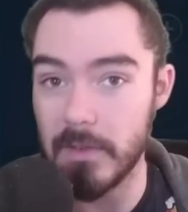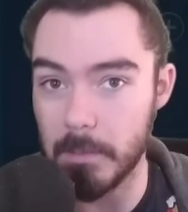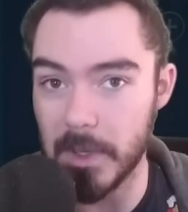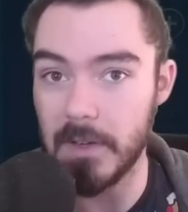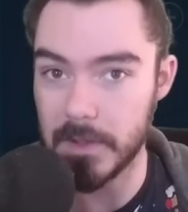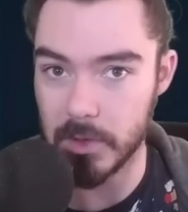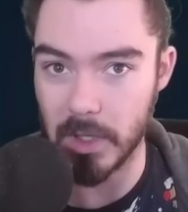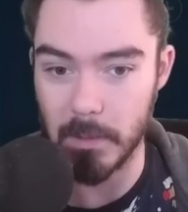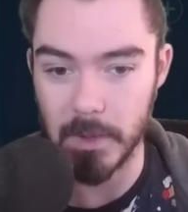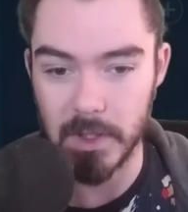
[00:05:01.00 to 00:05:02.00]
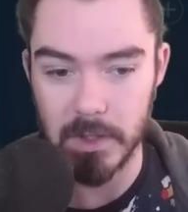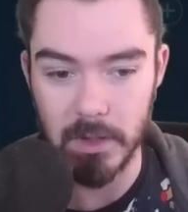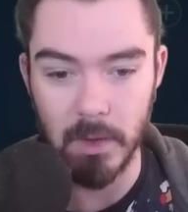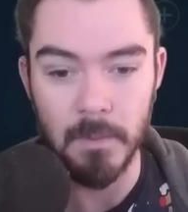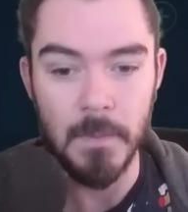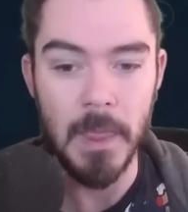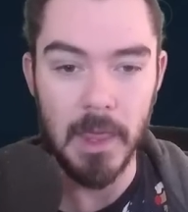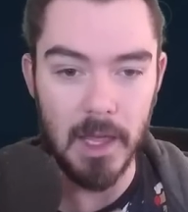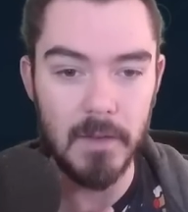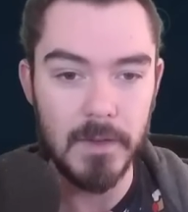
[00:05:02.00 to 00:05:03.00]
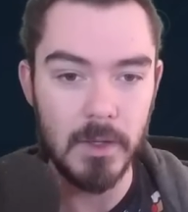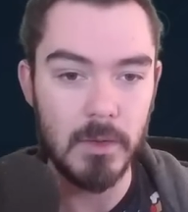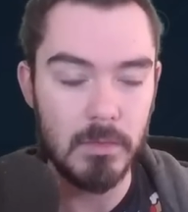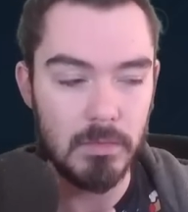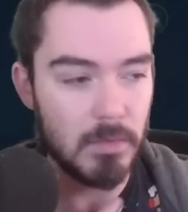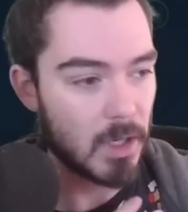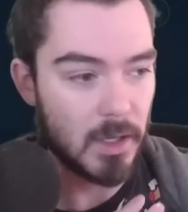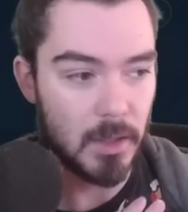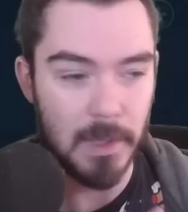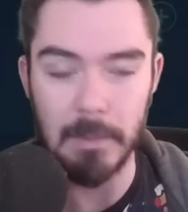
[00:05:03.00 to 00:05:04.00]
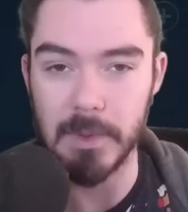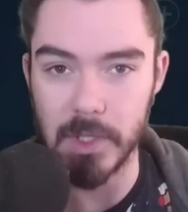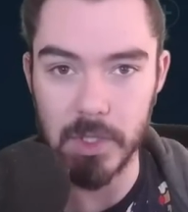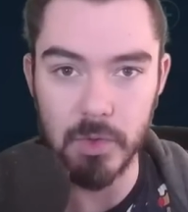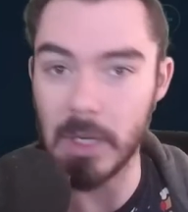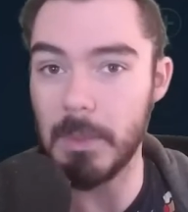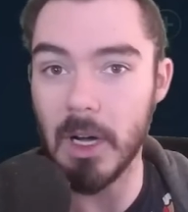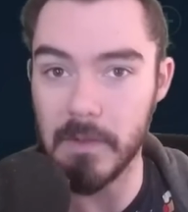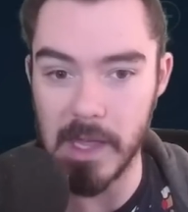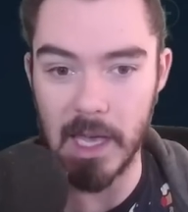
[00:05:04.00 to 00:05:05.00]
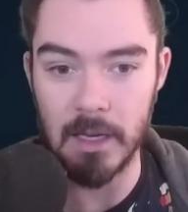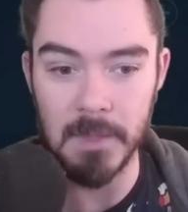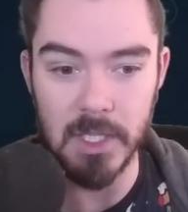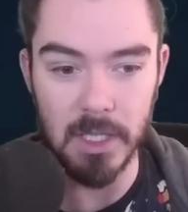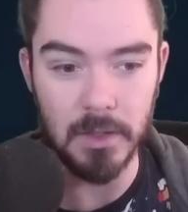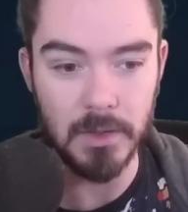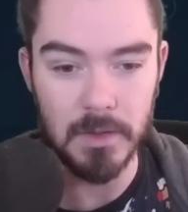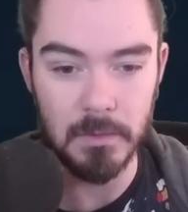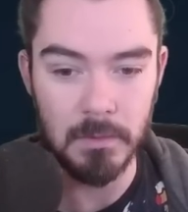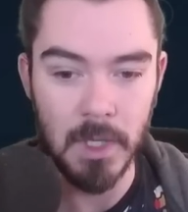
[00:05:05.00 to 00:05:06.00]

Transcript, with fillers: a buff stripper. So if you are going to be able to strip off the enemy shields,